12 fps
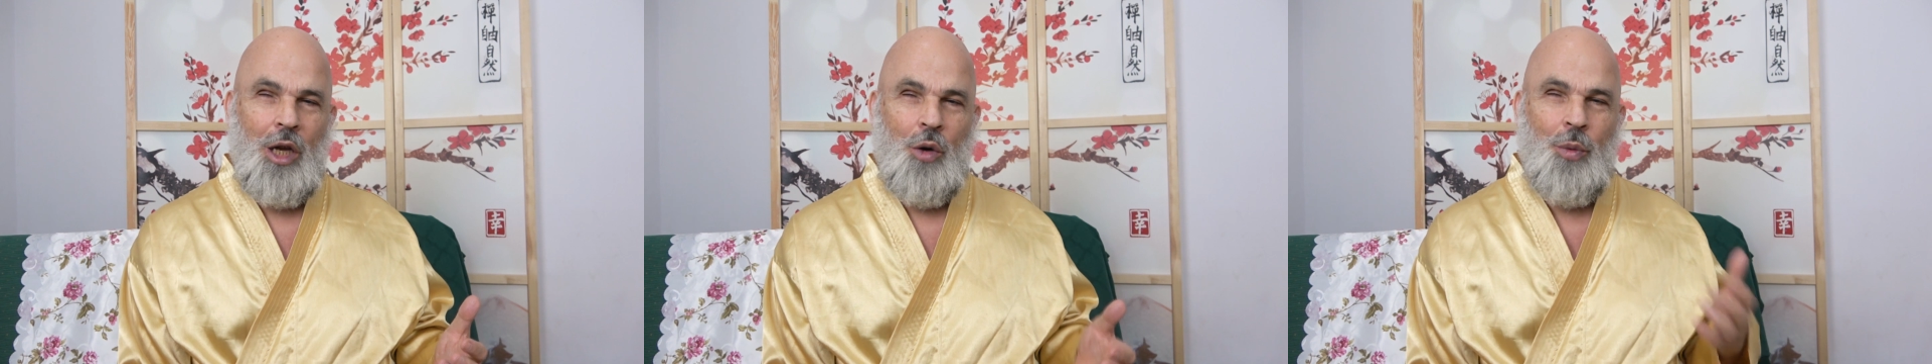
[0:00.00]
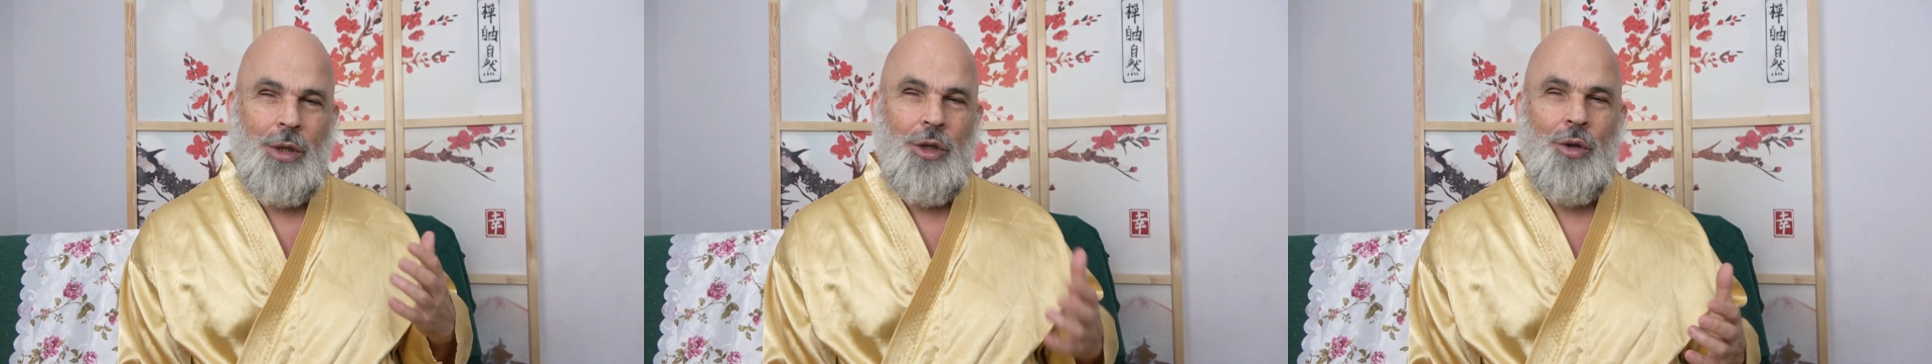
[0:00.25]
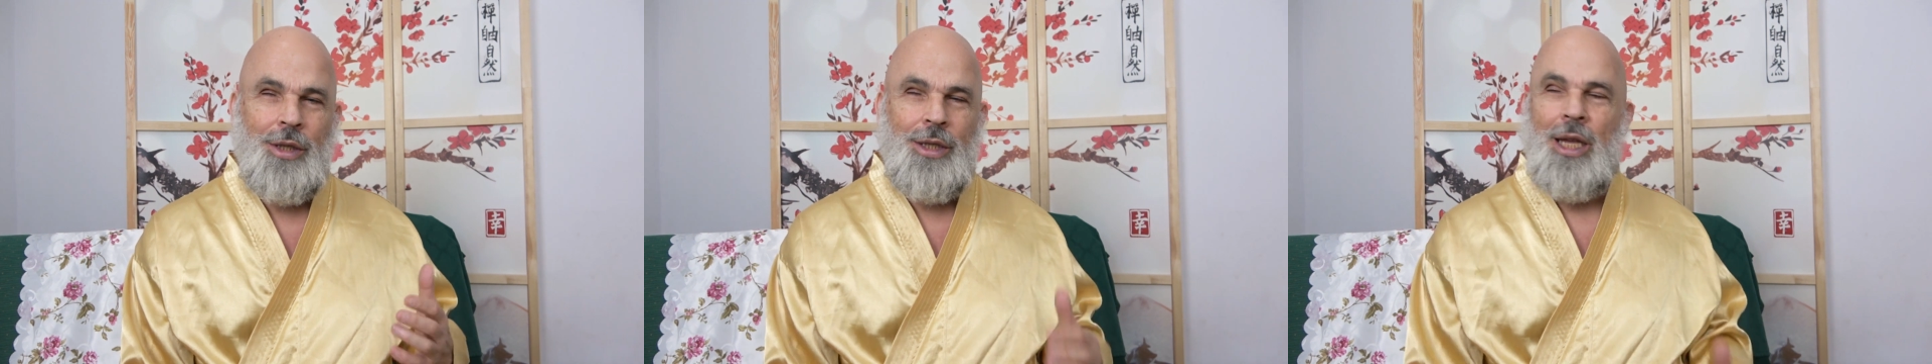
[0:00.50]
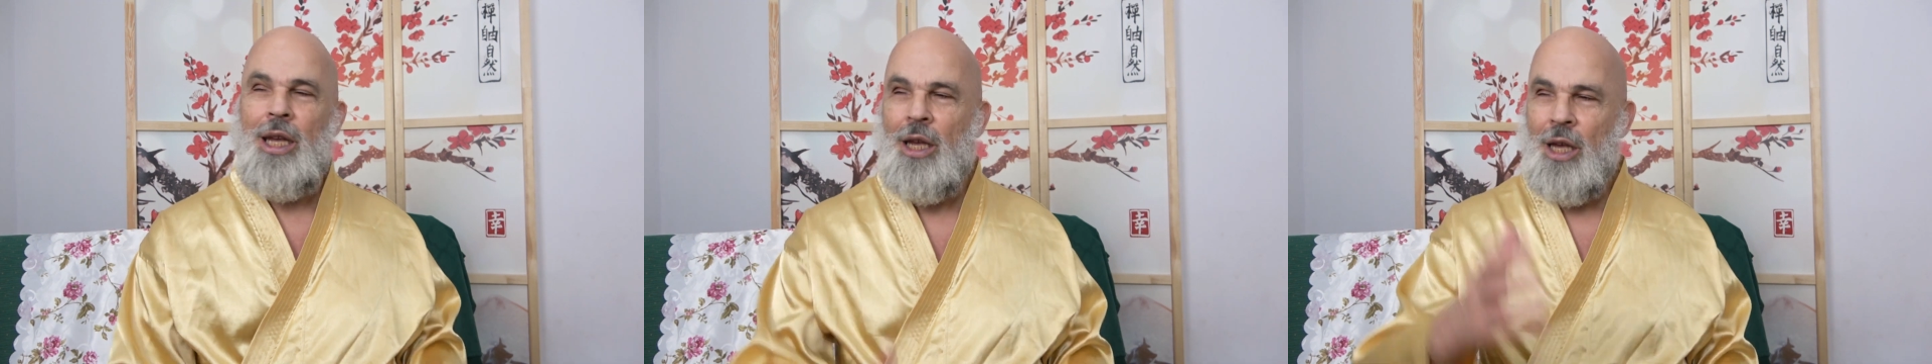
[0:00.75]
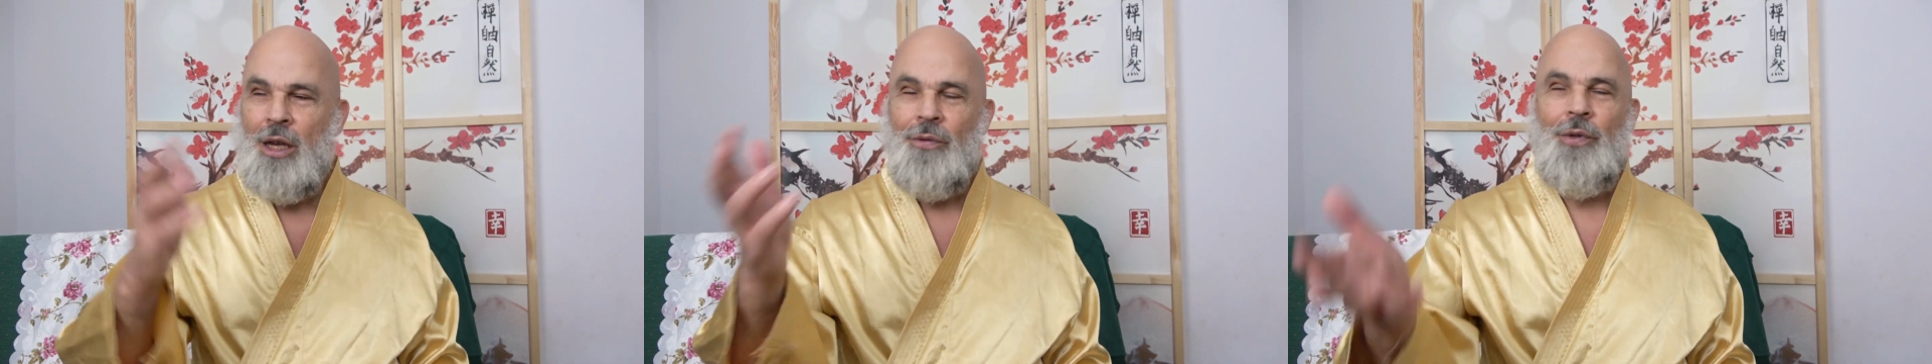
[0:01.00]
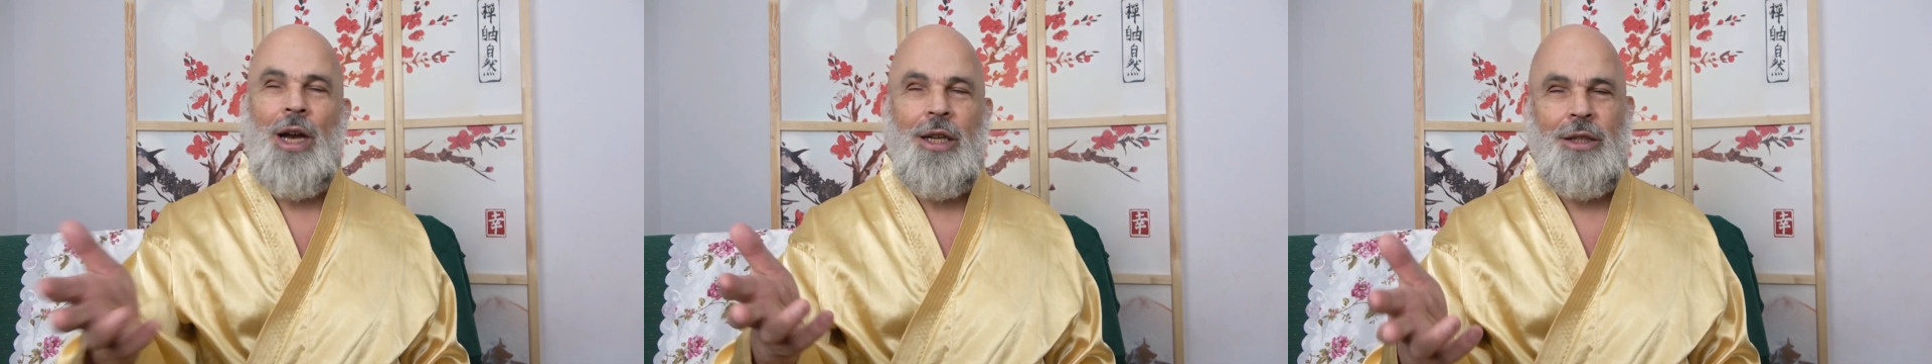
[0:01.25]
We don't say
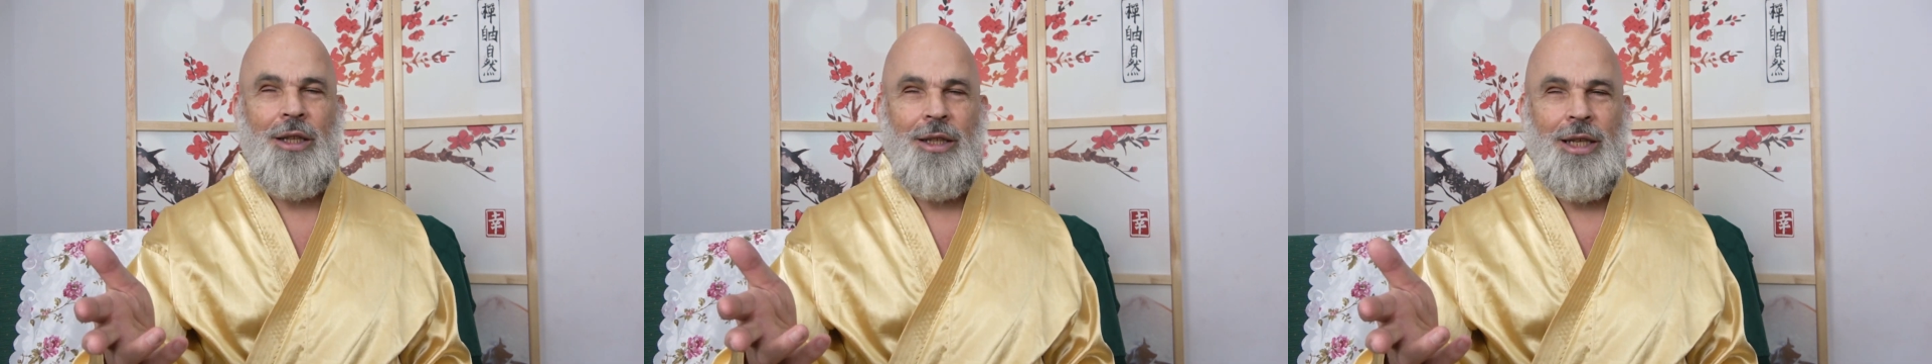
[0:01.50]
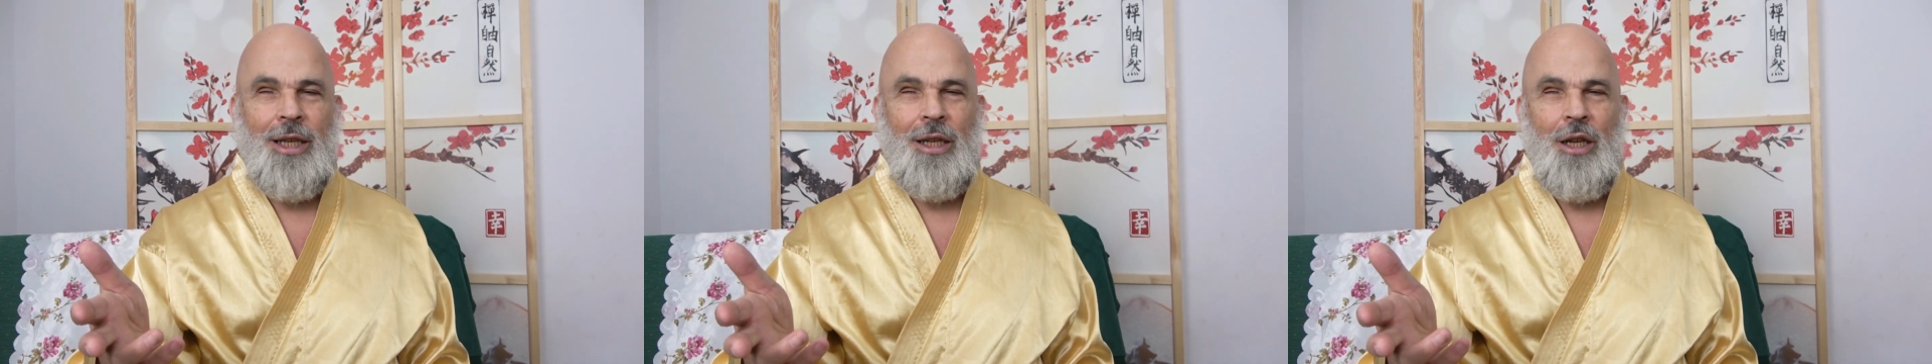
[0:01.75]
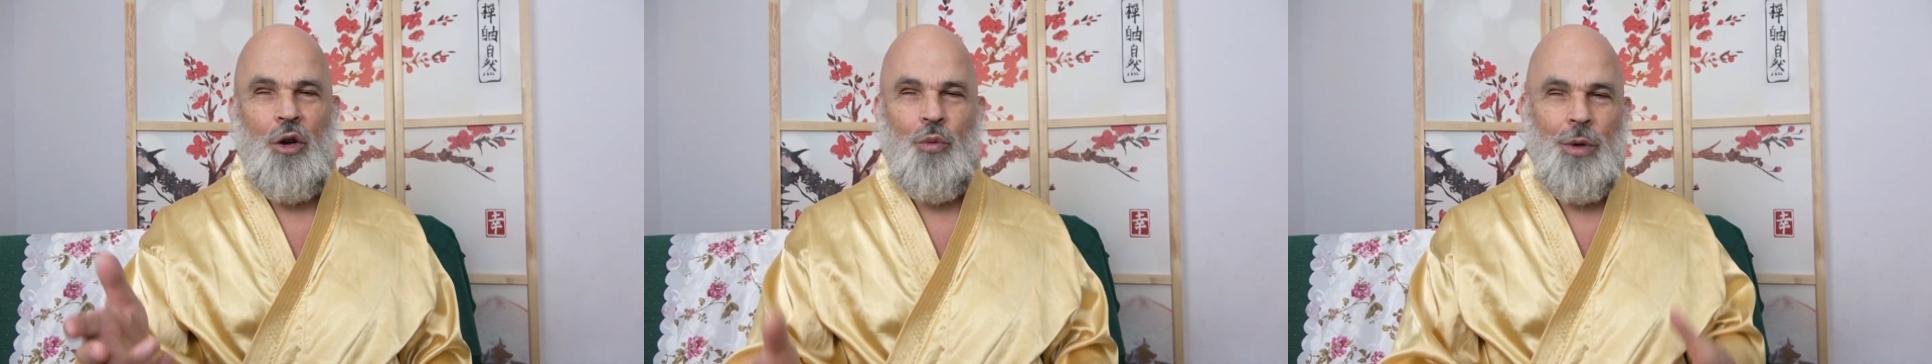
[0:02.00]
fight and kill.